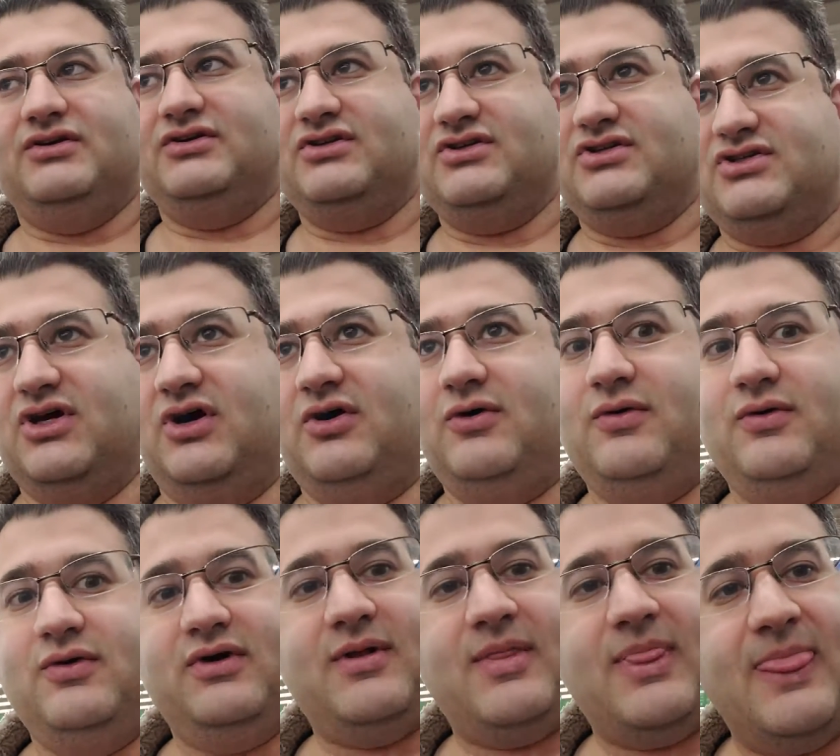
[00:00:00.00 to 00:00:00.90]

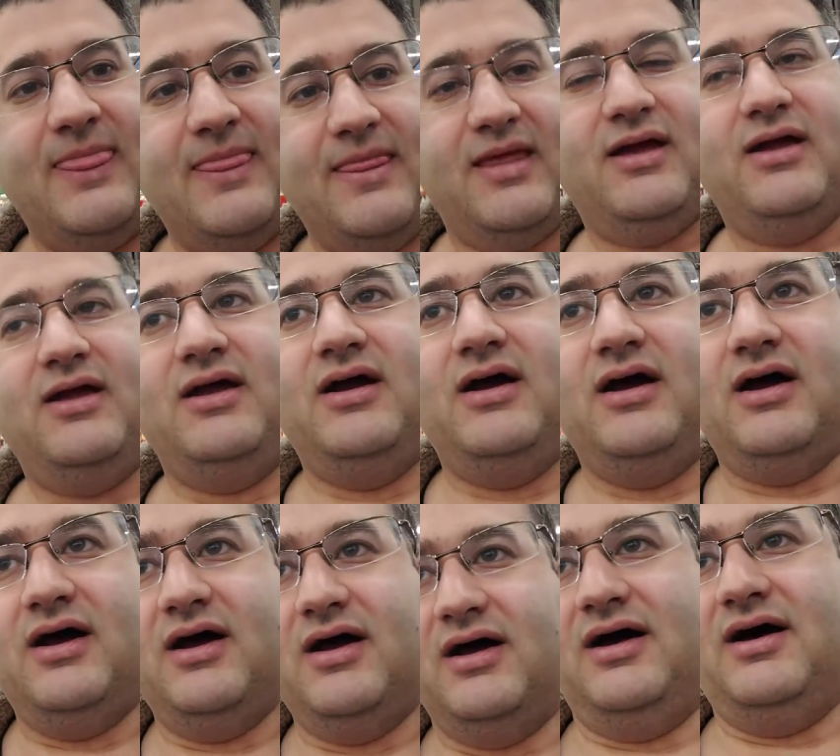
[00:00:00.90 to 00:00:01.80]
so,
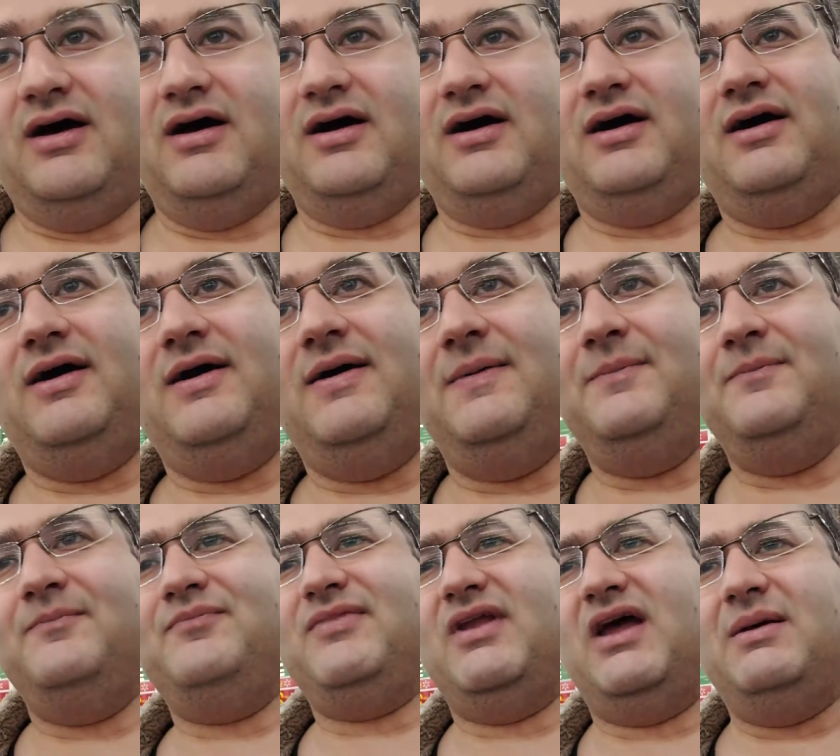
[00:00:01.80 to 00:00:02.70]

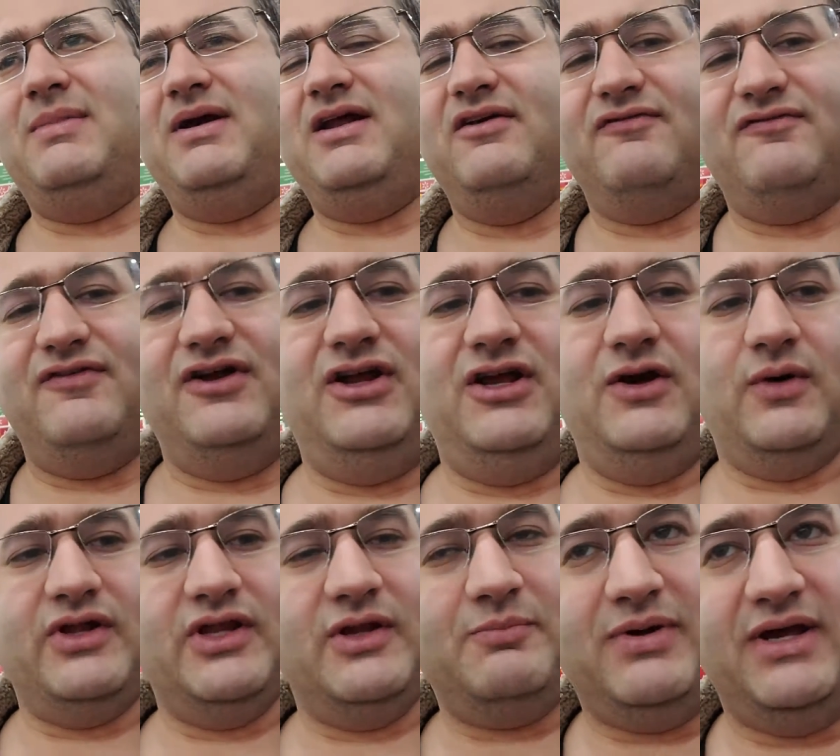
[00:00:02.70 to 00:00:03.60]
um, I made a
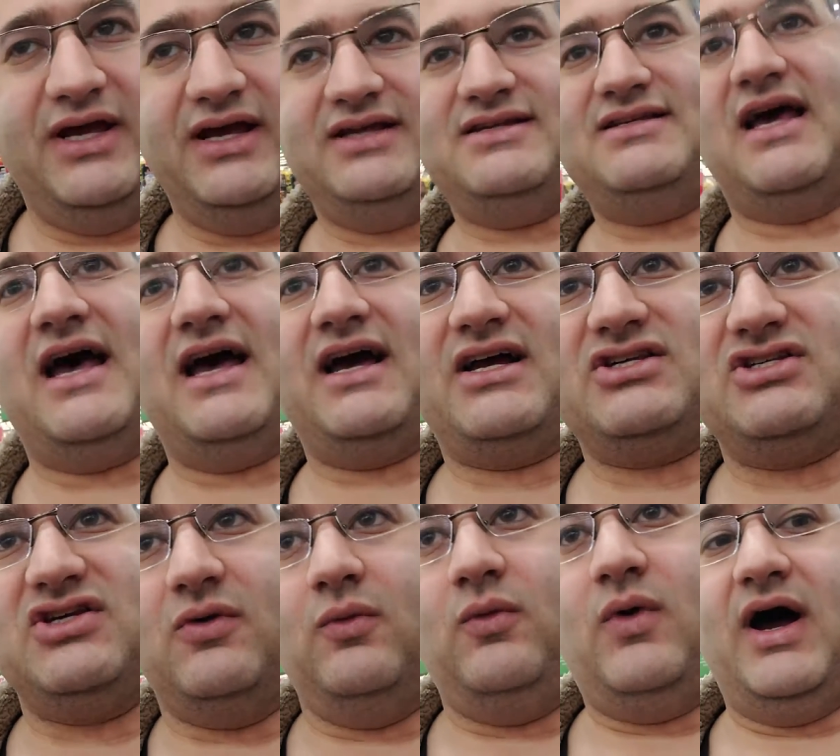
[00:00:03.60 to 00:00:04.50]
video on the pink
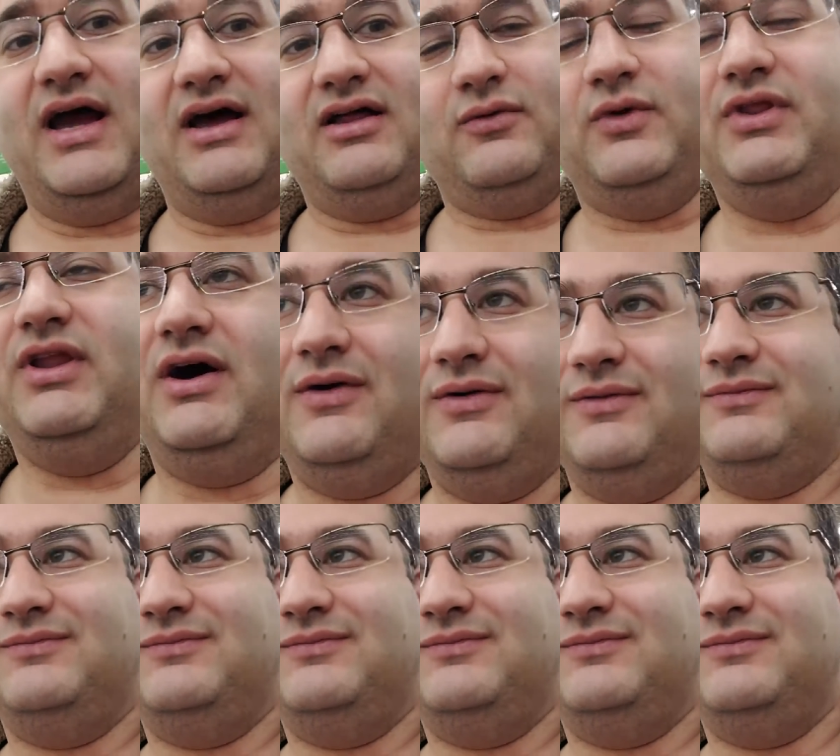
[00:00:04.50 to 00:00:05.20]
tax a while, well, no,